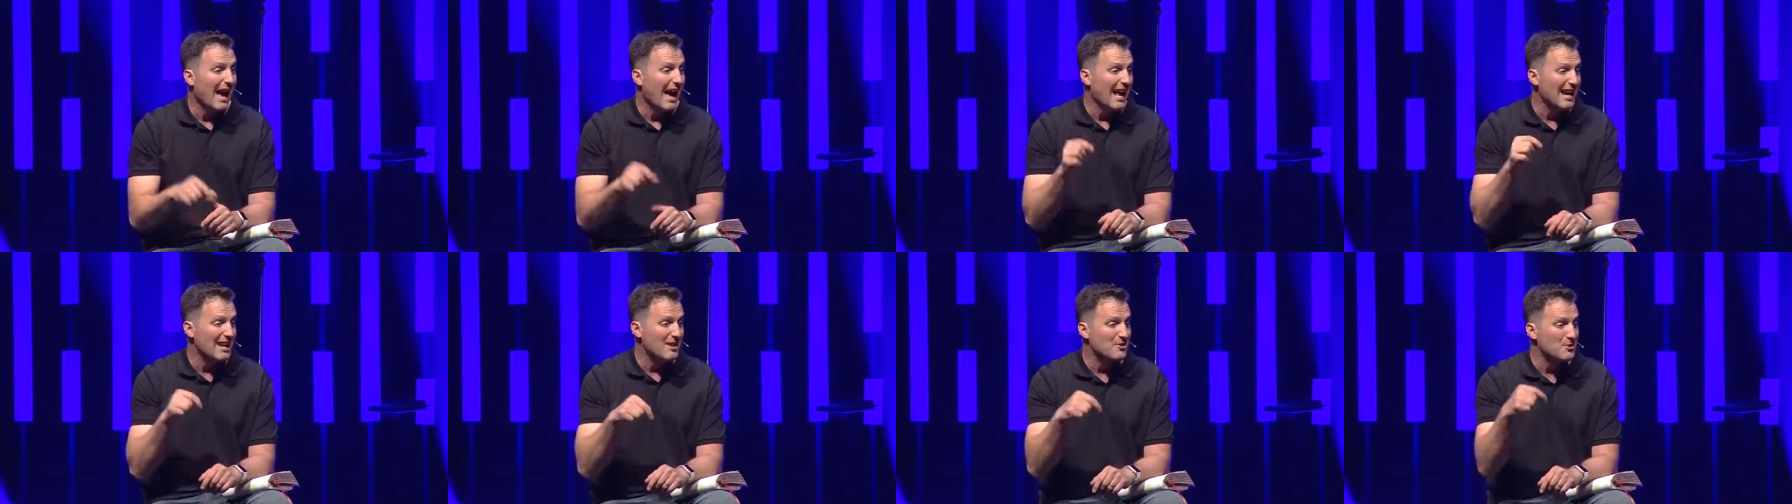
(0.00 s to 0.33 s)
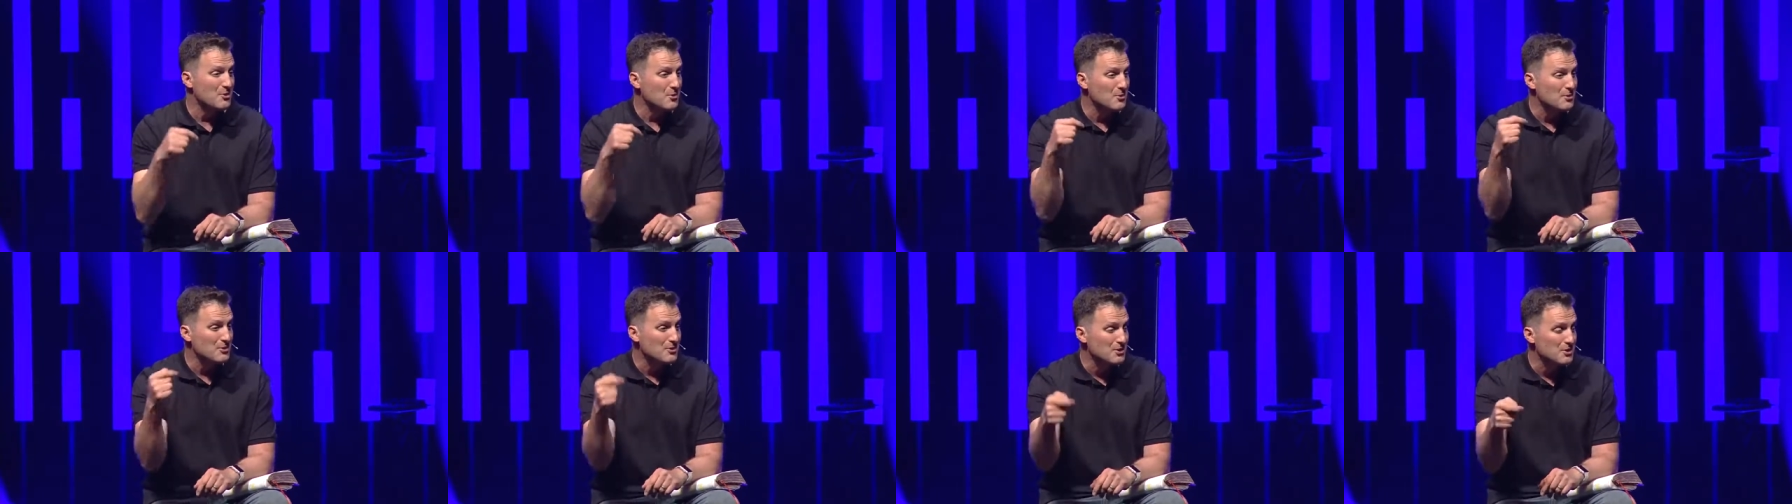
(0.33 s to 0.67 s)
And
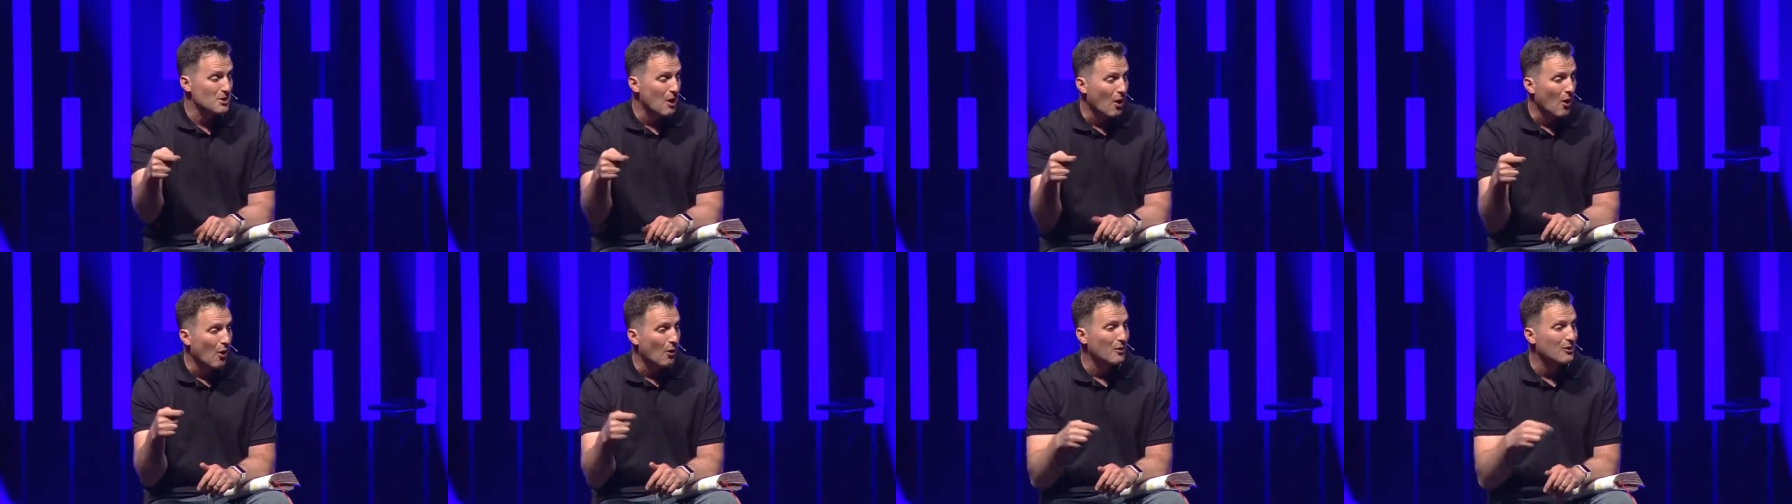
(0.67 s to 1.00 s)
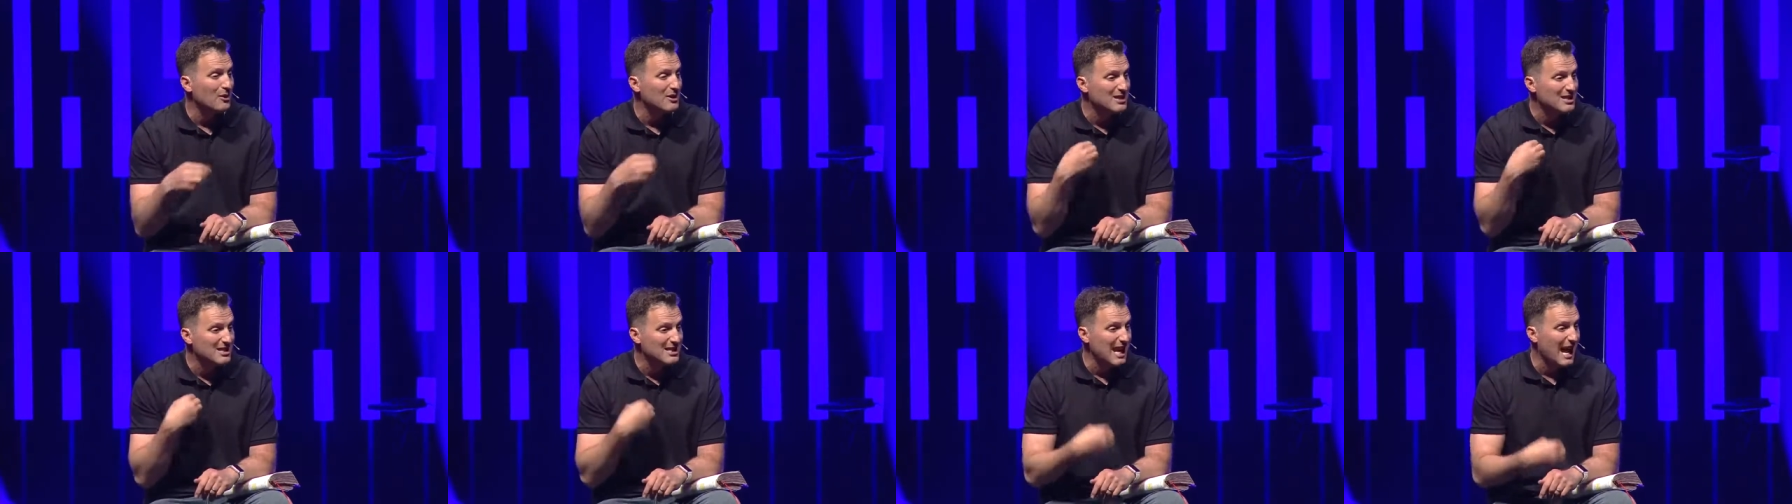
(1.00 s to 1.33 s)
as a
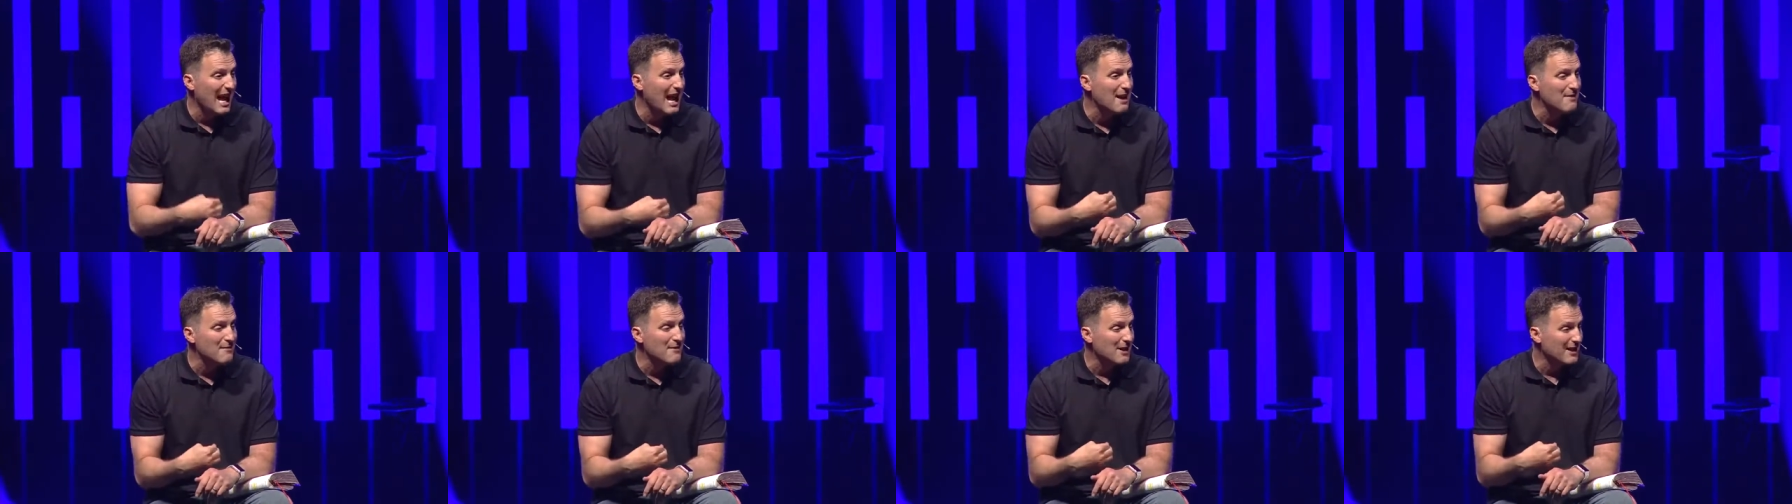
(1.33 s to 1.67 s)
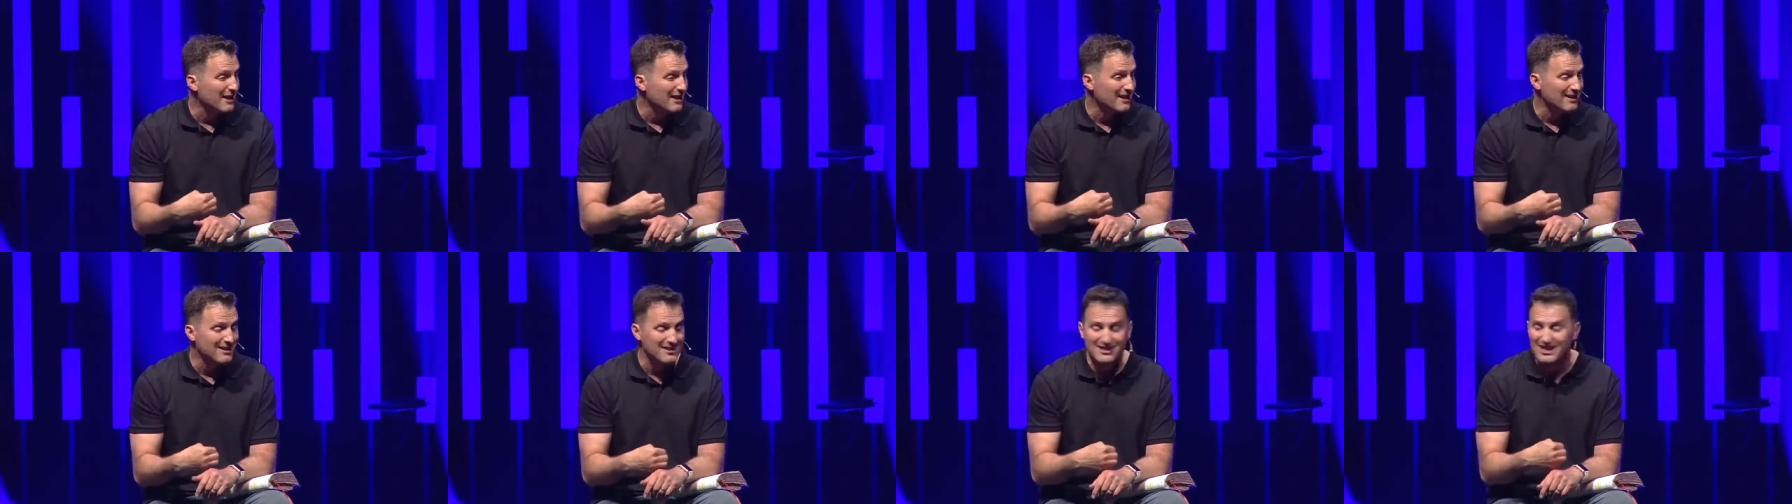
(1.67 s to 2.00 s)
result,
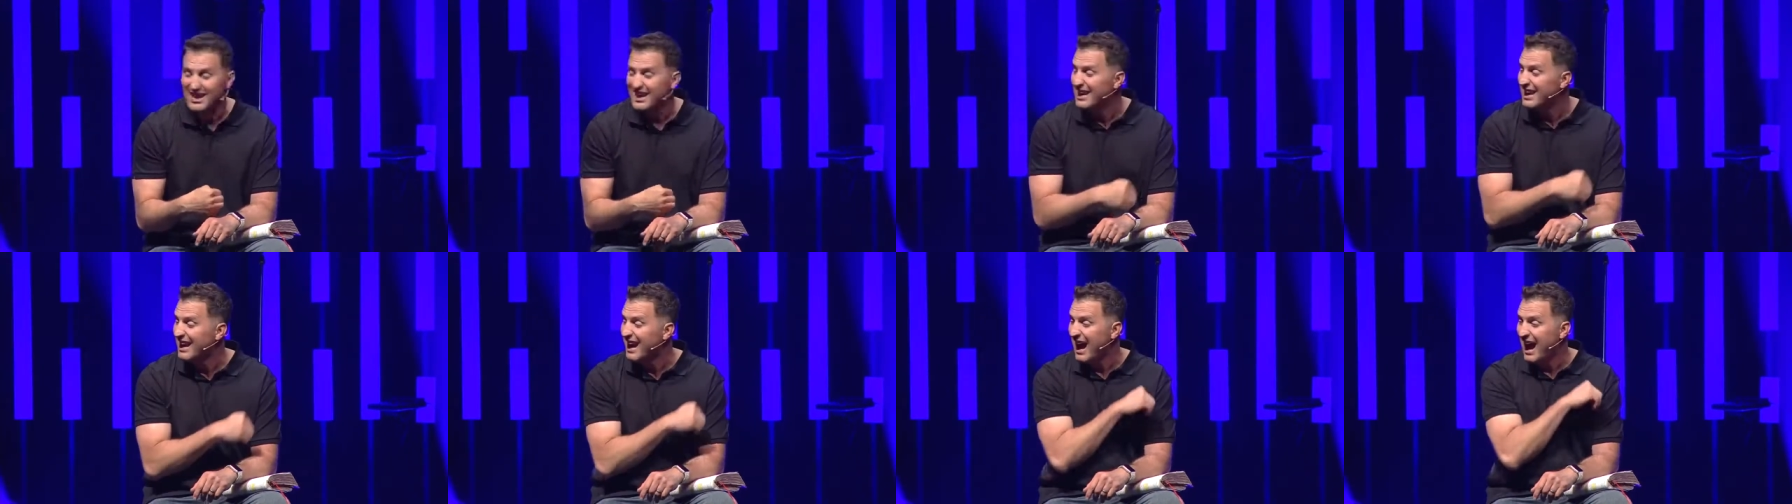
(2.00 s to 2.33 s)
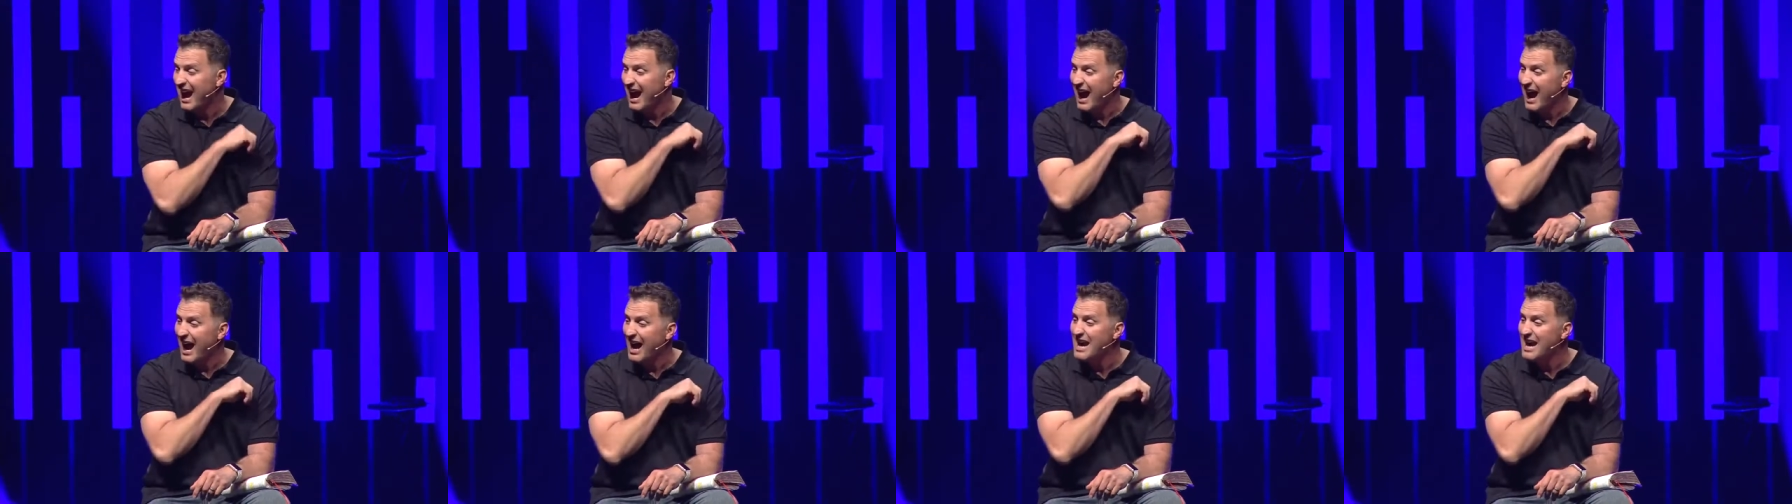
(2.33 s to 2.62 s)
David said,